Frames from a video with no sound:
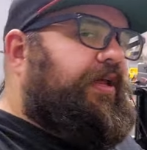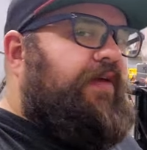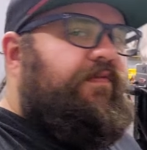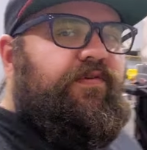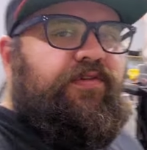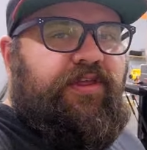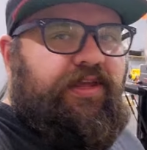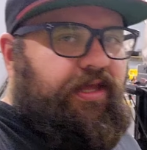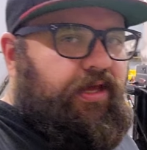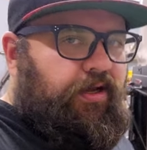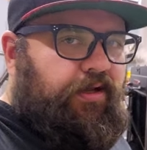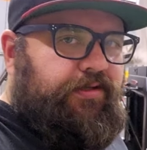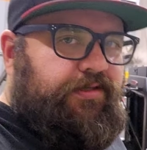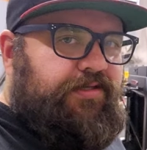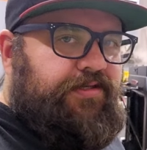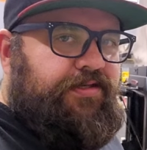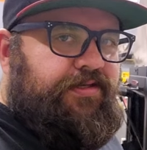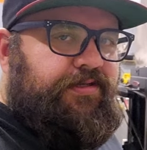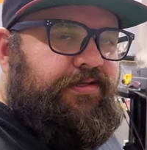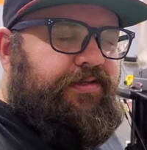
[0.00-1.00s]
everything
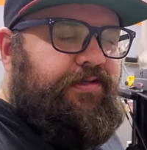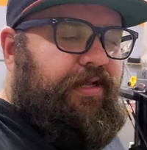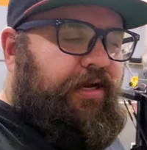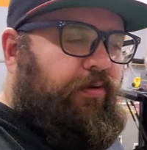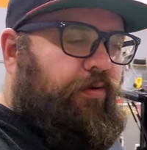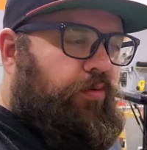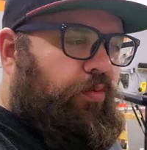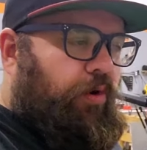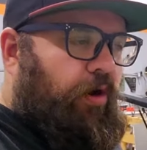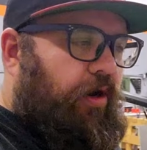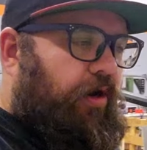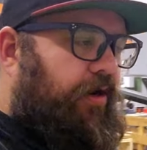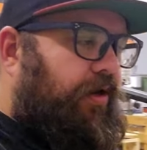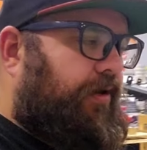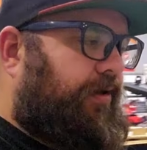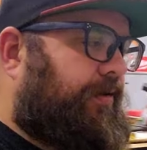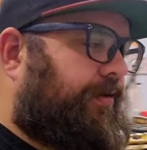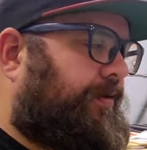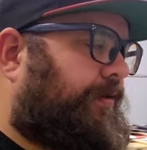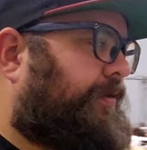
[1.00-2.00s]
else, that it would work.
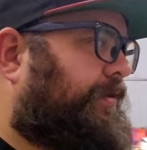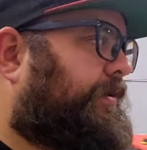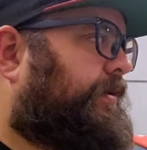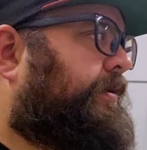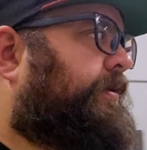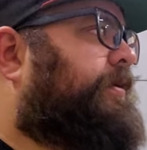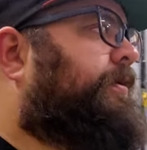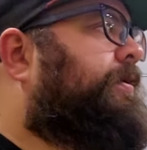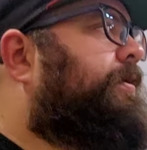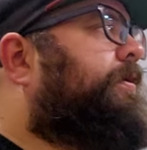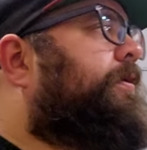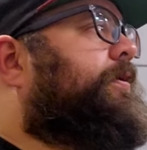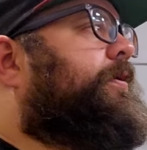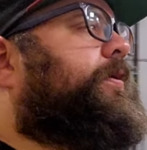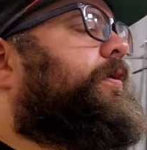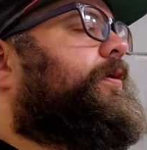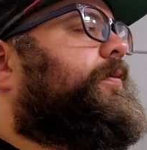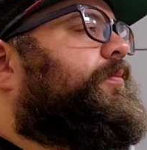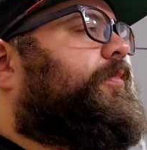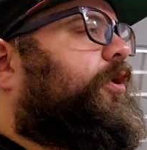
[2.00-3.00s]

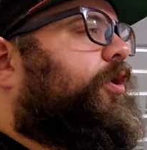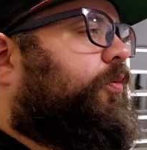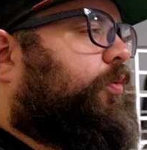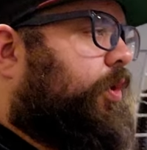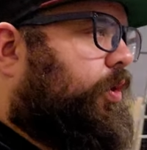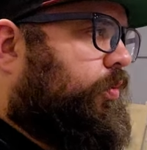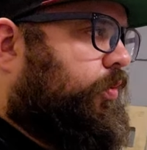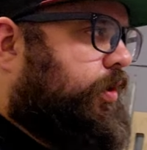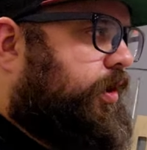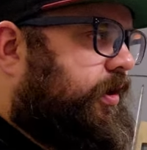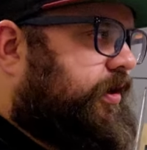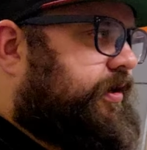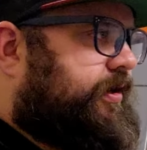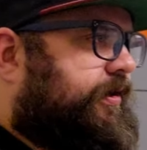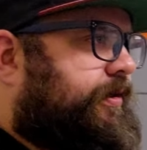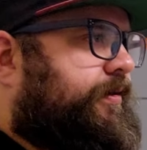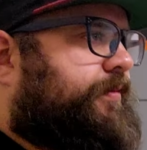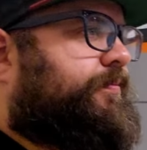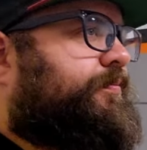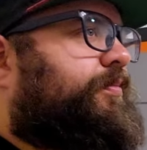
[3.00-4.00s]
But it won't work
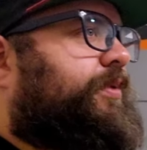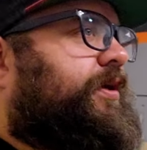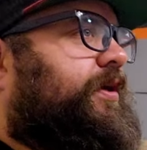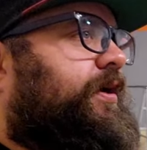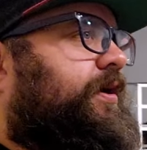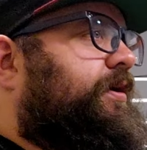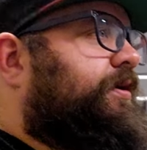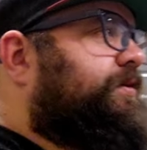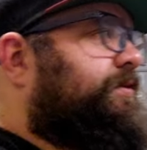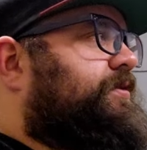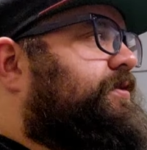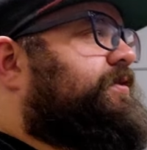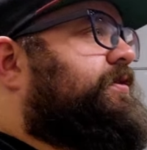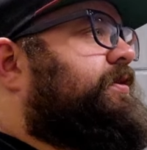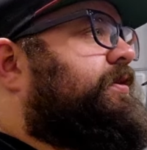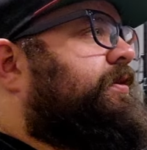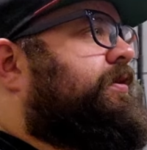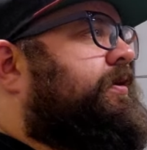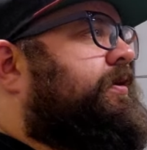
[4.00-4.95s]
because